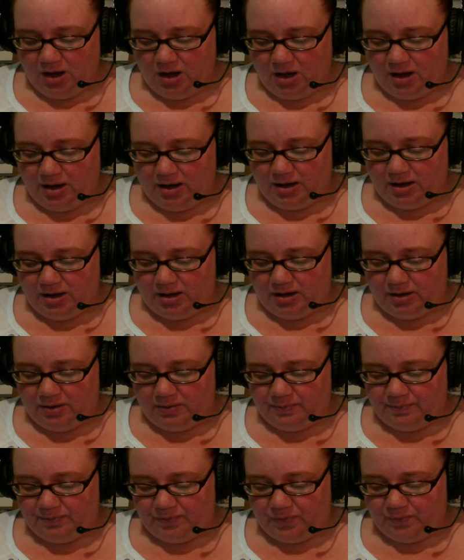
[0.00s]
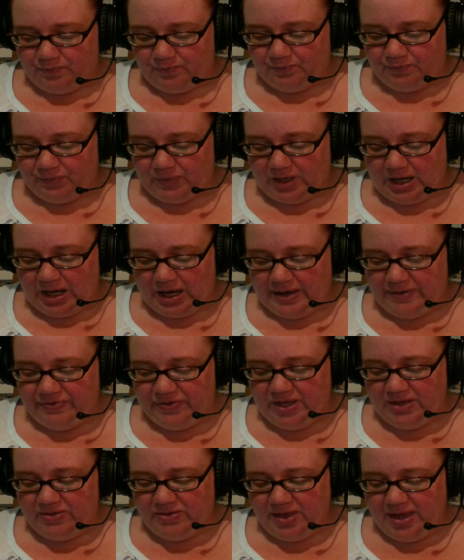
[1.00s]
And
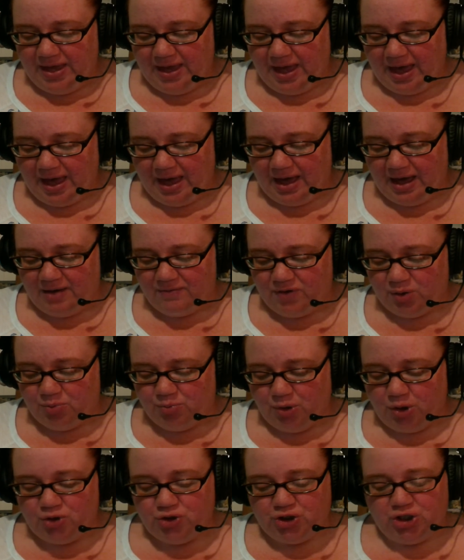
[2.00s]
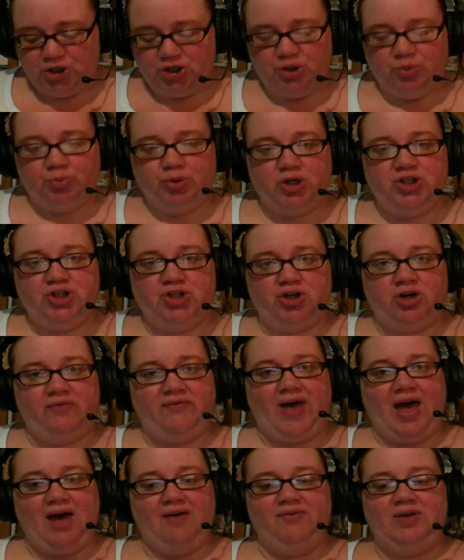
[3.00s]
then they have a motion to preserve
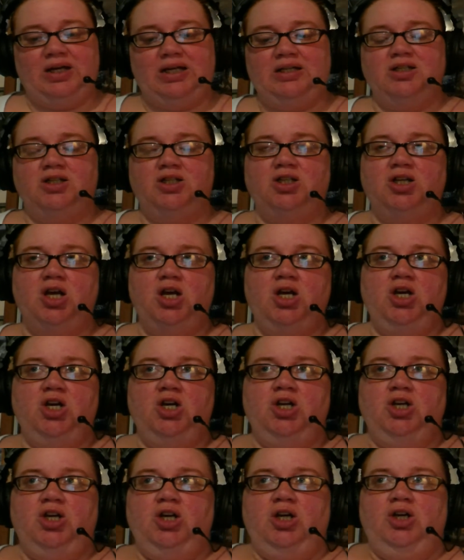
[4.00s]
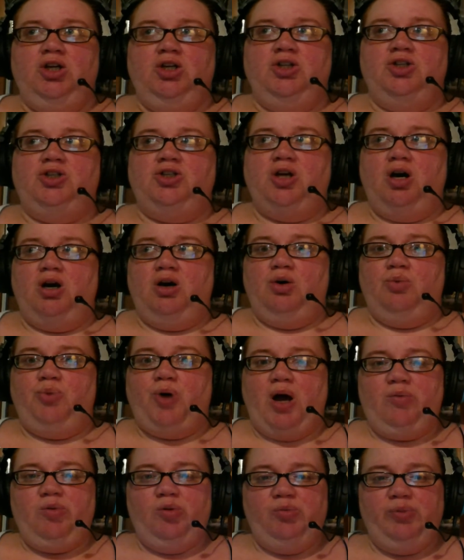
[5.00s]
evidence. So
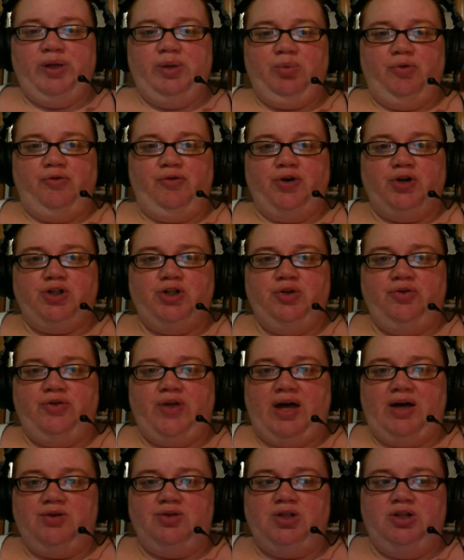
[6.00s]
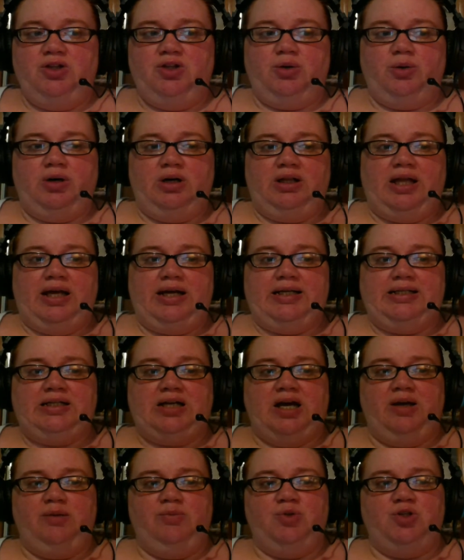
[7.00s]
probably before 2000, there were a lot of
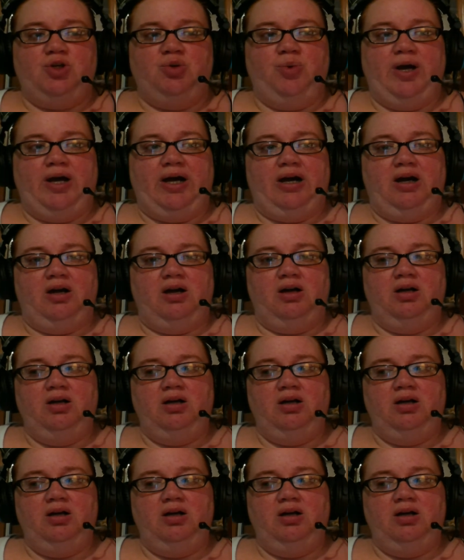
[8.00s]
times where